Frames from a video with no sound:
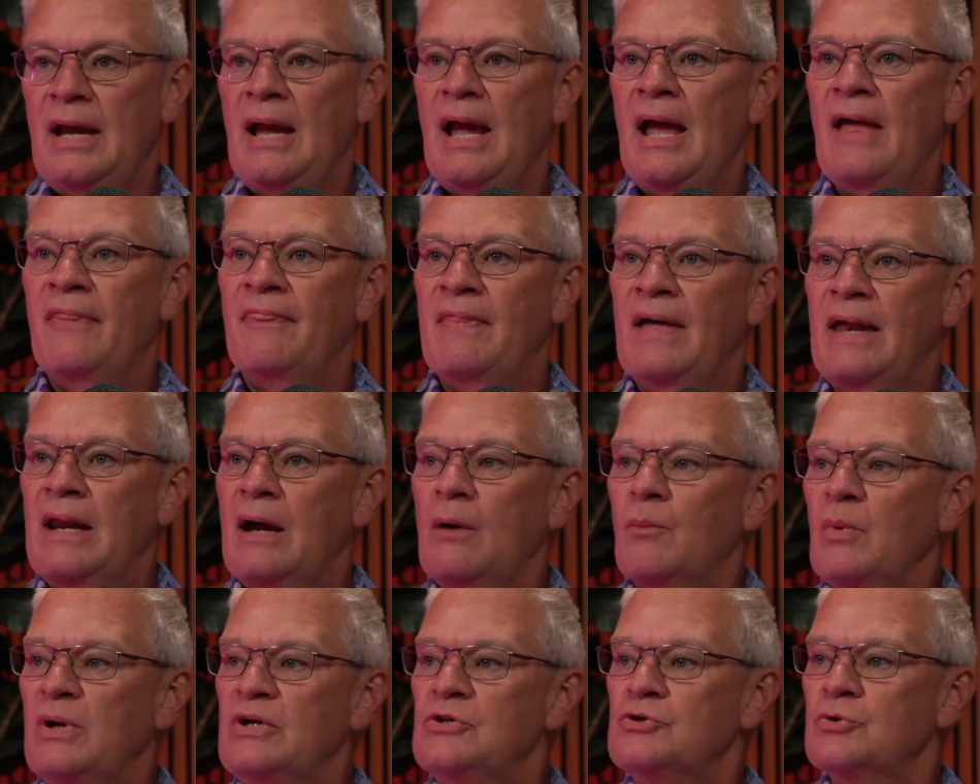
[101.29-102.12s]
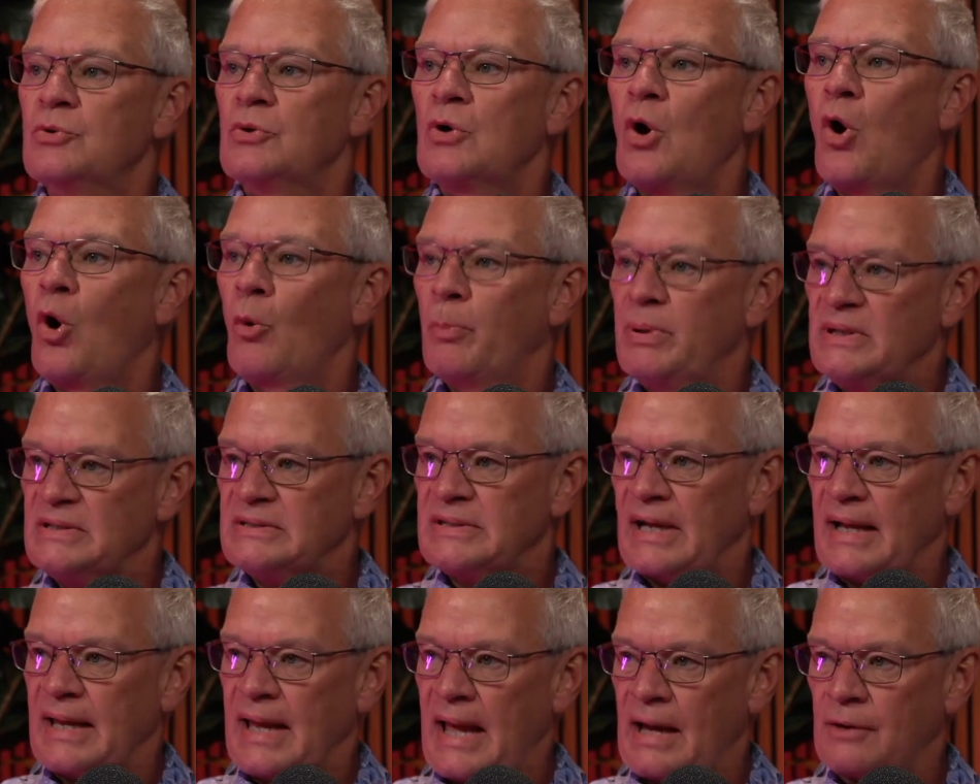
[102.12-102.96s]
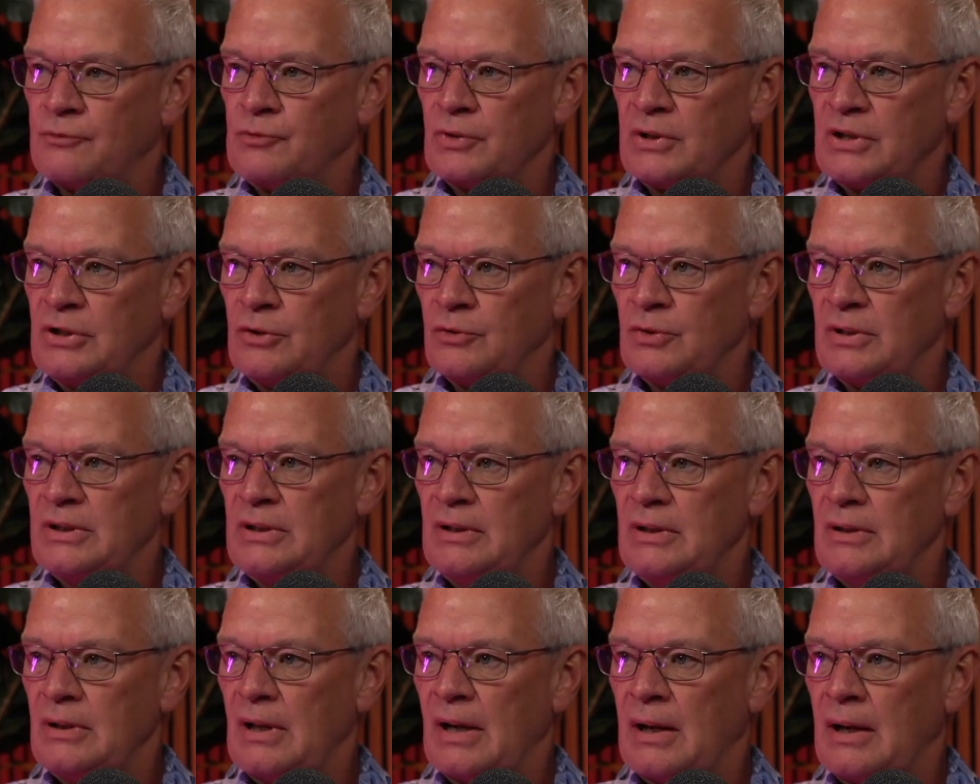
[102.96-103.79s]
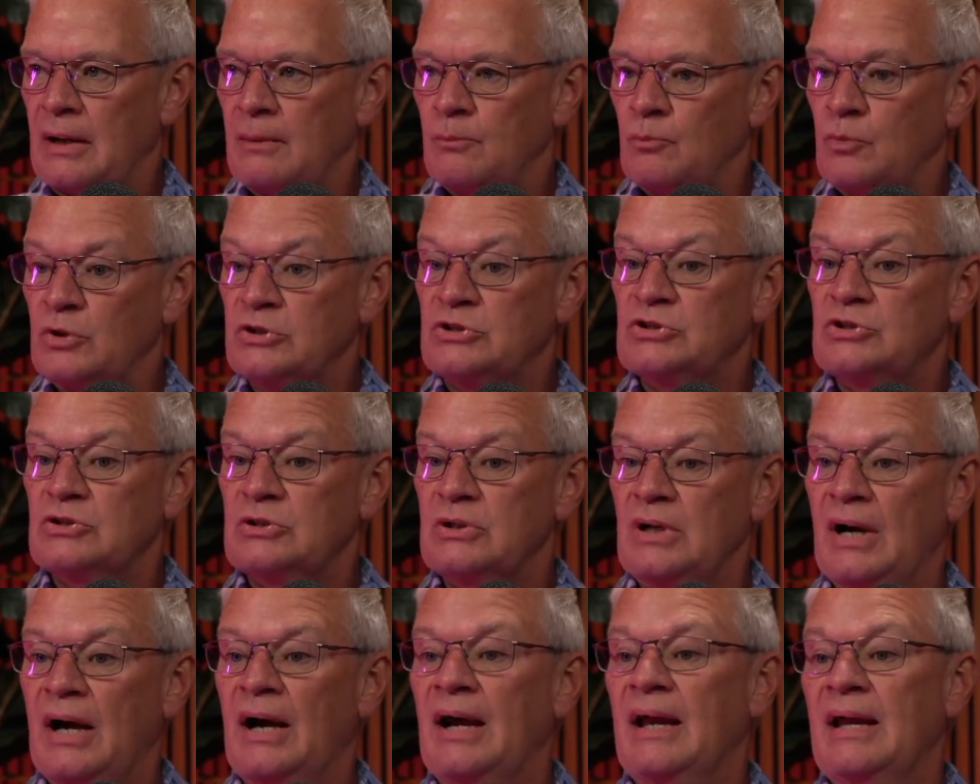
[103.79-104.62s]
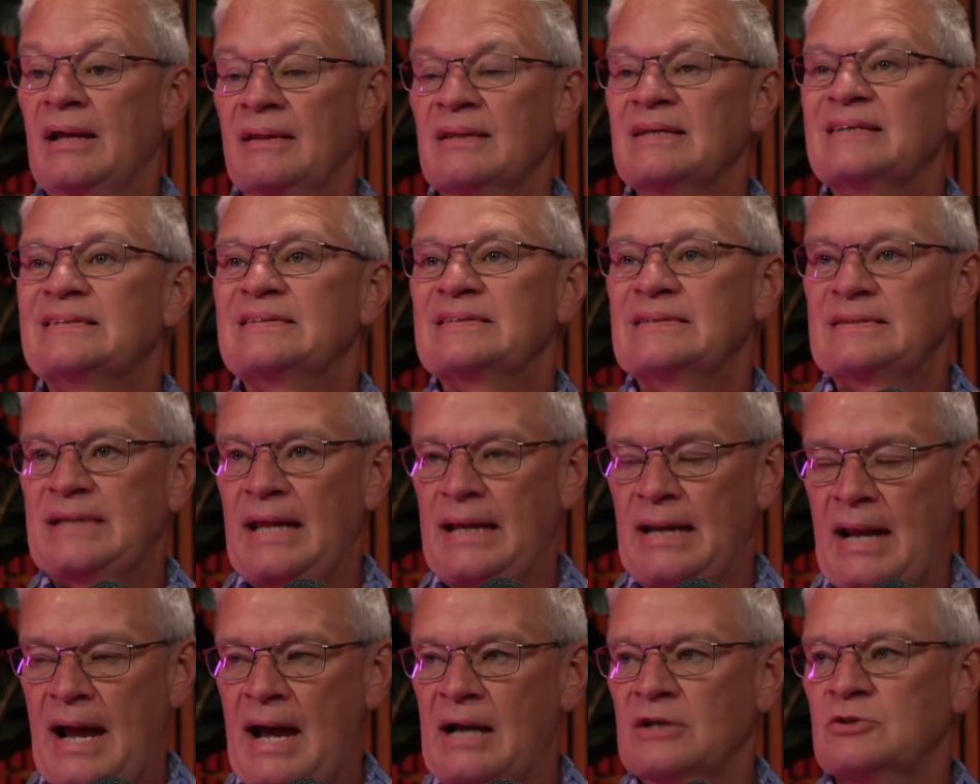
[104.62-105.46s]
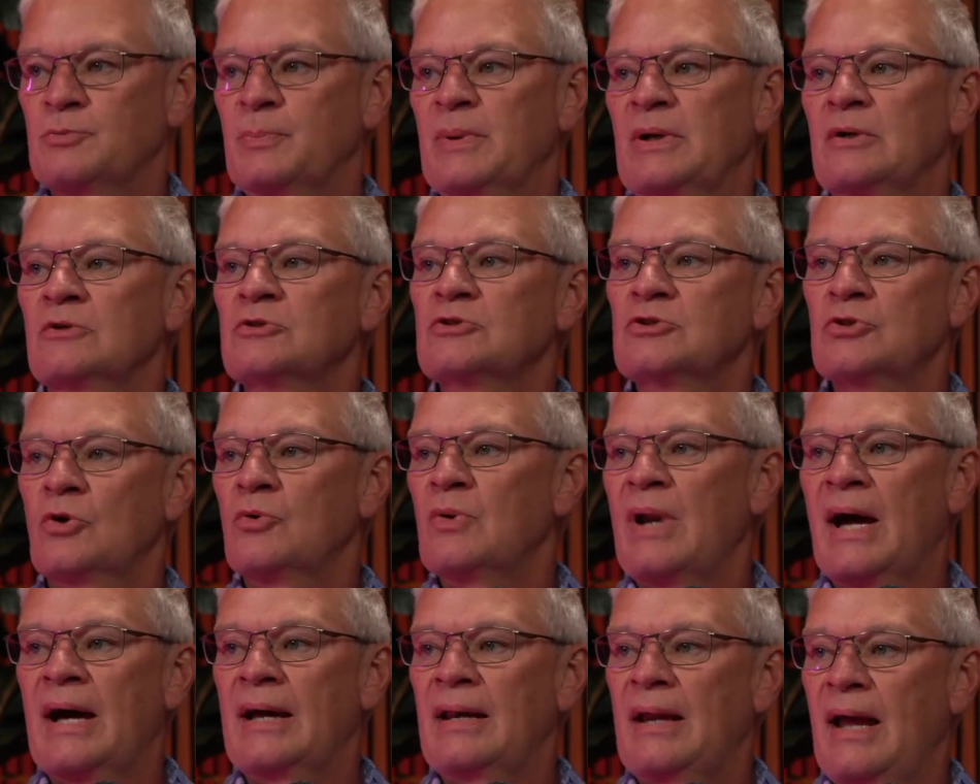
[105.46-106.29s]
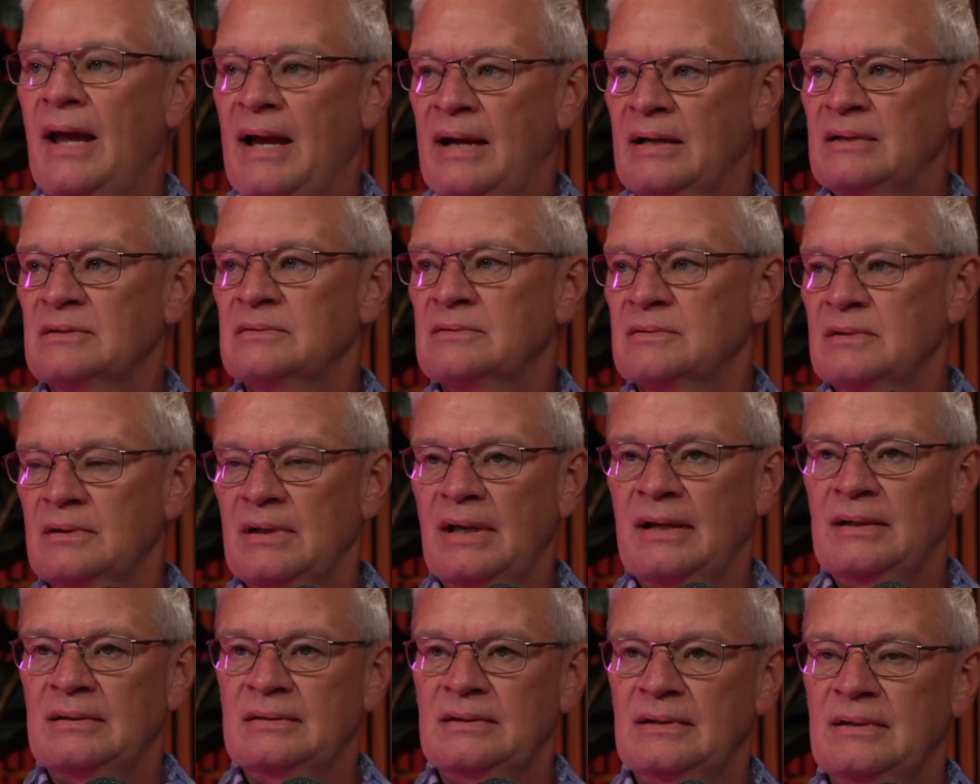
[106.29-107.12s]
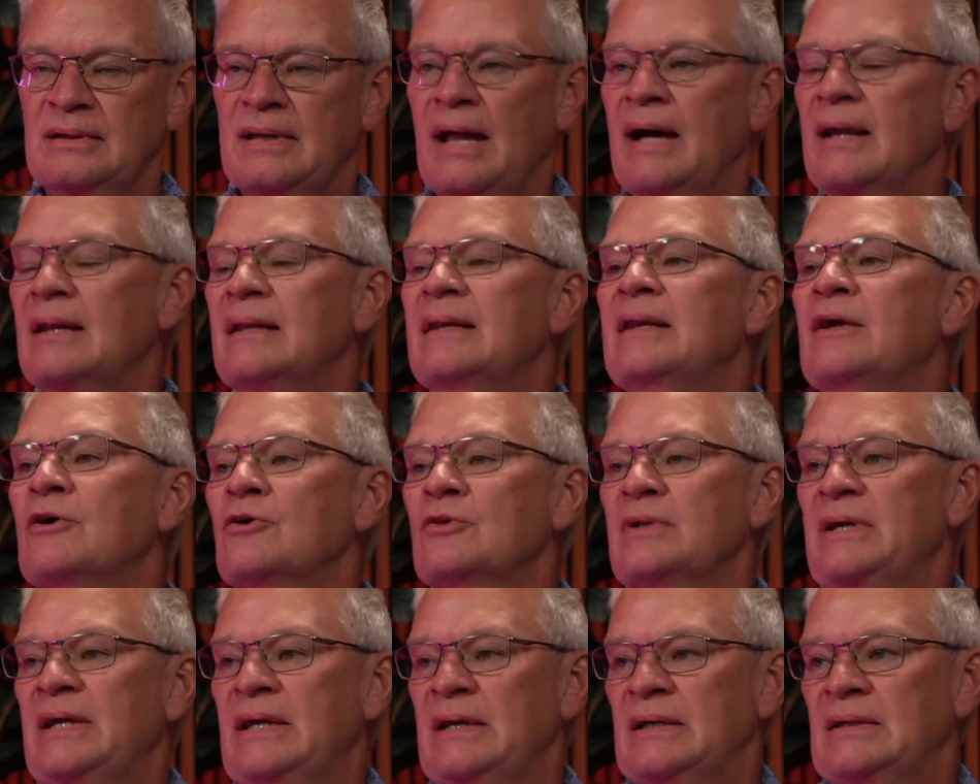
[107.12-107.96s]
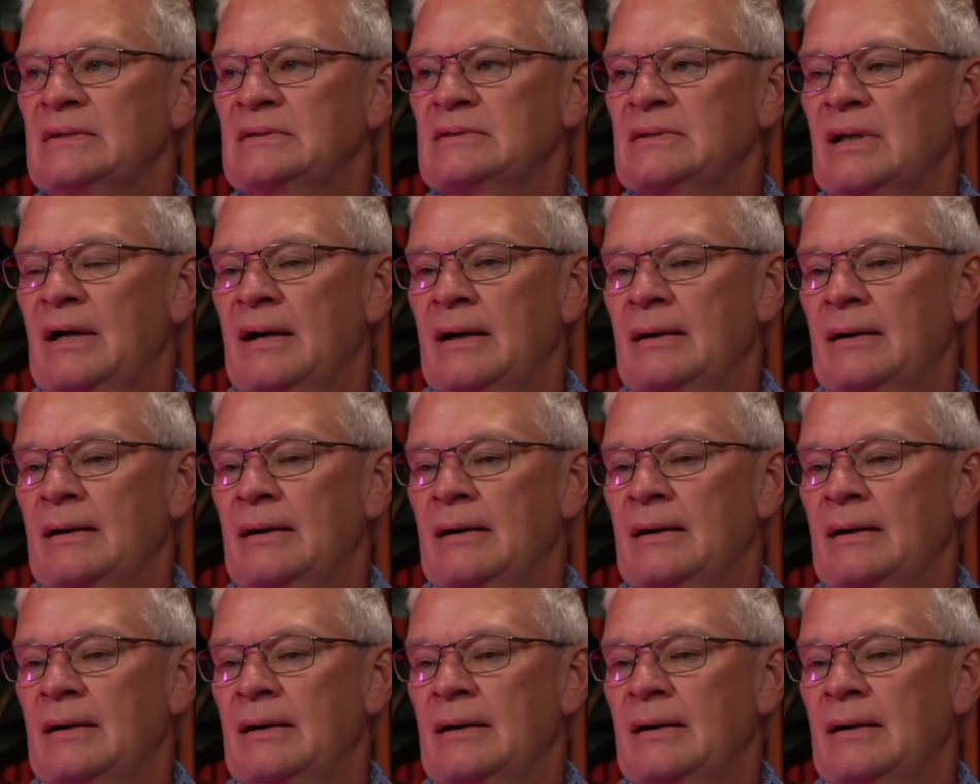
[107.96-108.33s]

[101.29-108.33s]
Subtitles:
And then I went to an open psychiatric unit, which in the state hospital, so not not nearly as